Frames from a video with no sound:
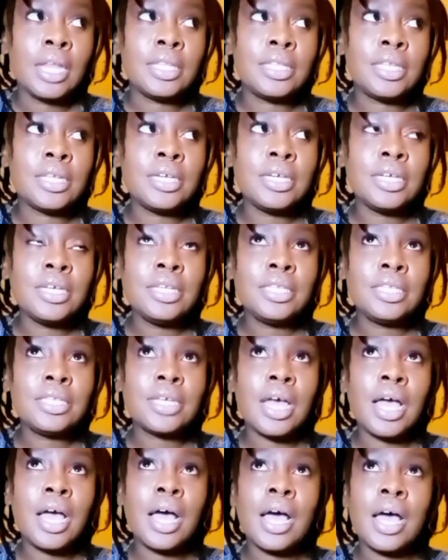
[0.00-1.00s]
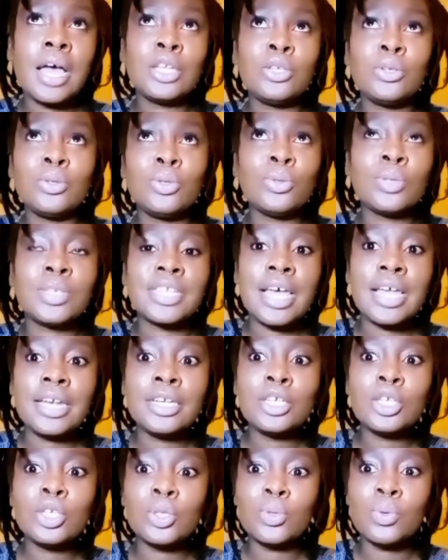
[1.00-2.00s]
didn't uh
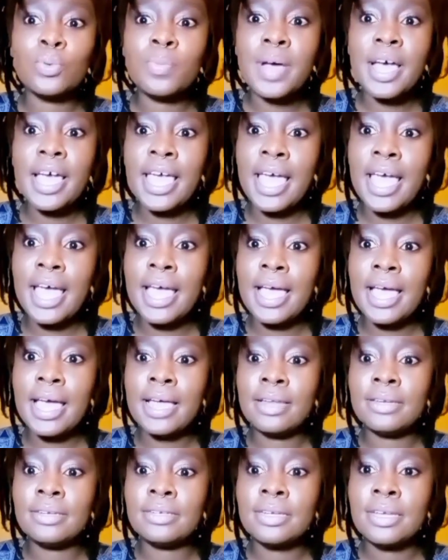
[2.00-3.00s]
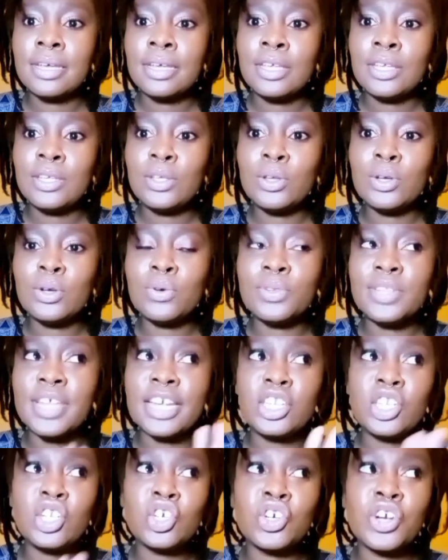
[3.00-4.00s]
Duduzane Zuma had you know
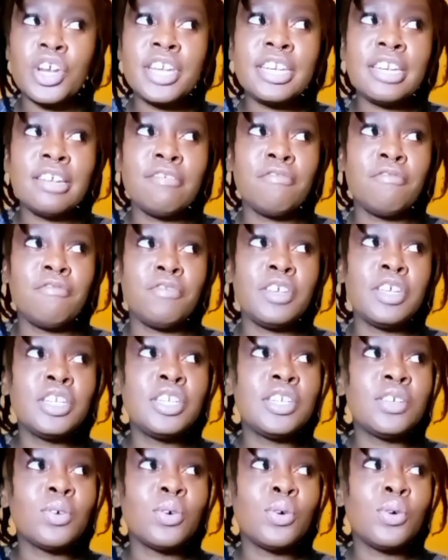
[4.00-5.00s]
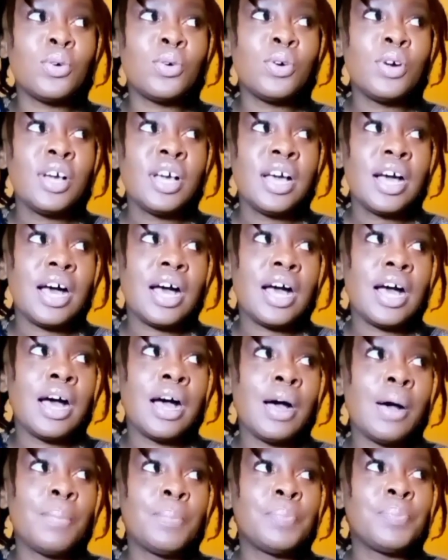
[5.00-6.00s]
that trending video
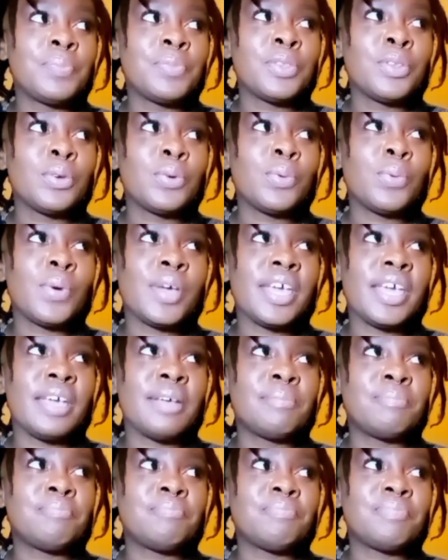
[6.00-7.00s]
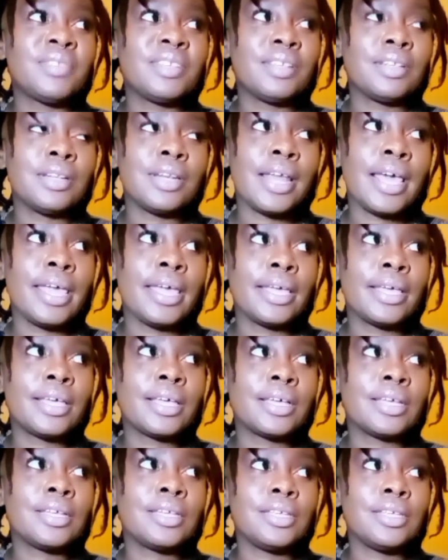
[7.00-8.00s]
um where like
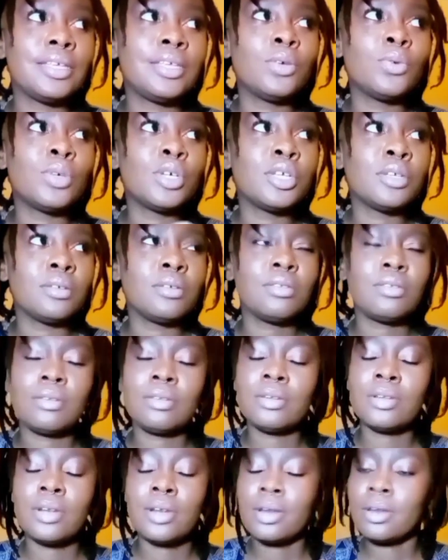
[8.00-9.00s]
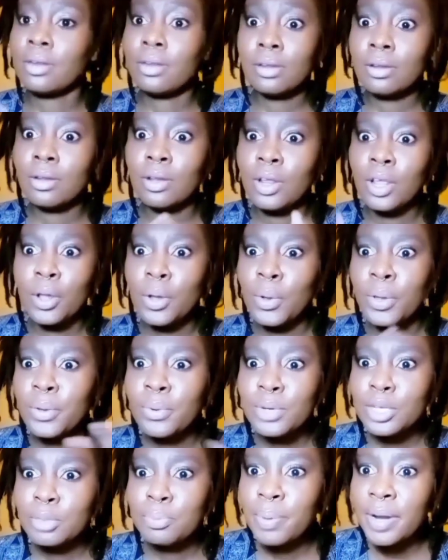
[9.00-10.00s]
he was he
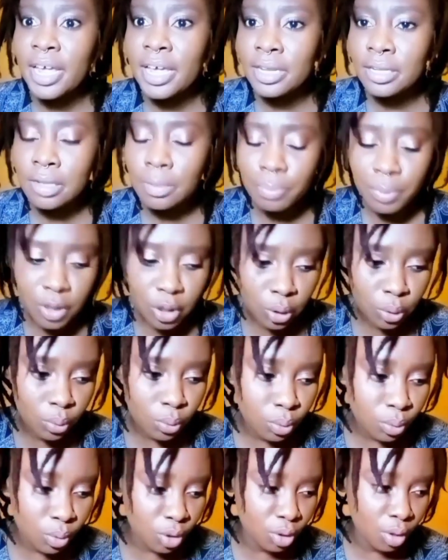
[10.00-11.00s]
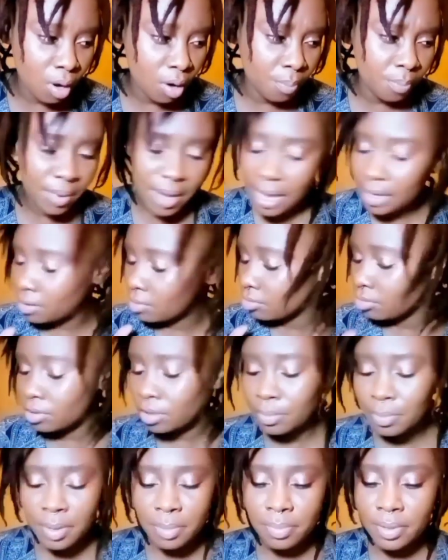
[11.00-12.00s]
was playing the big Zulu song I don't
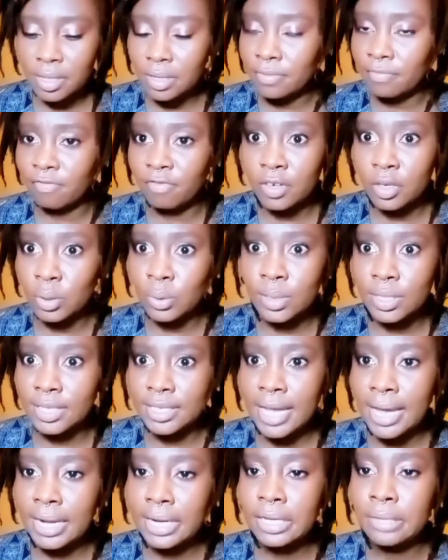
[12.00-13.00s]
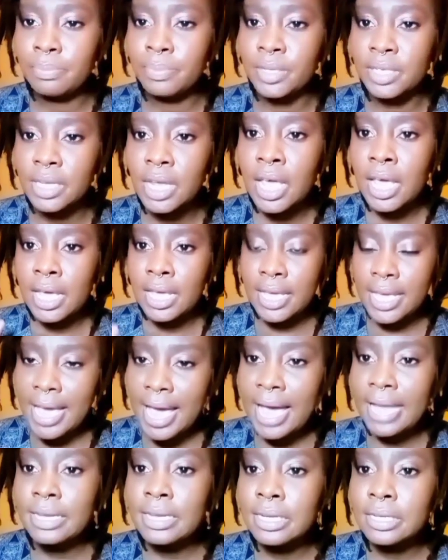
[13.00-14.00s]
remember the video exactly but he
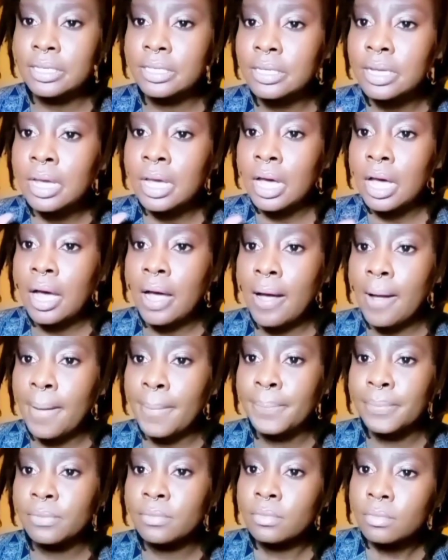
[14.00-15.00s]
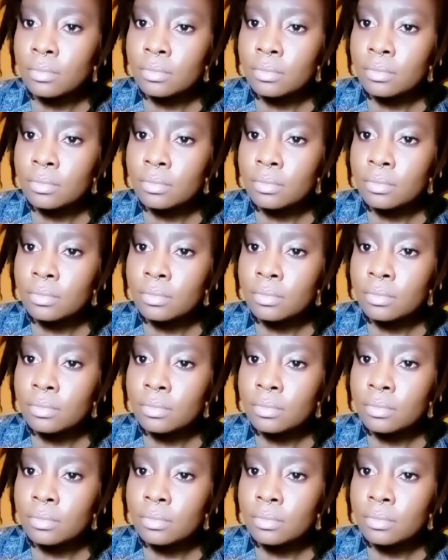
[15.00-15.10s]
had it. um